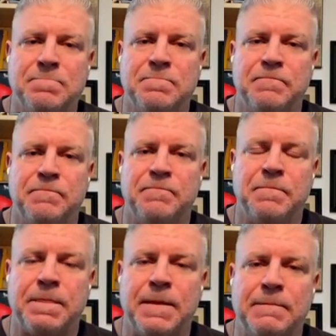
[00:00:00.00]

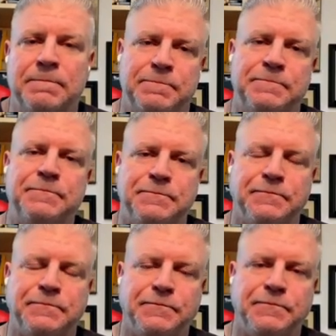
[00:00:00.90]

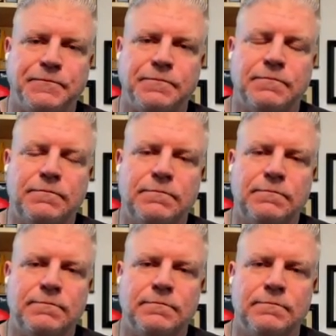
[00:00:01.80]

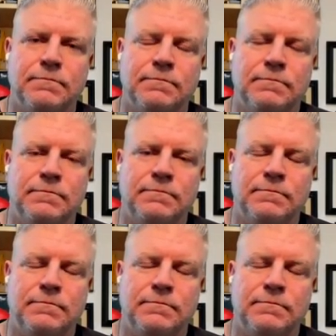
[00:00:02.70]
This person isn't speaking.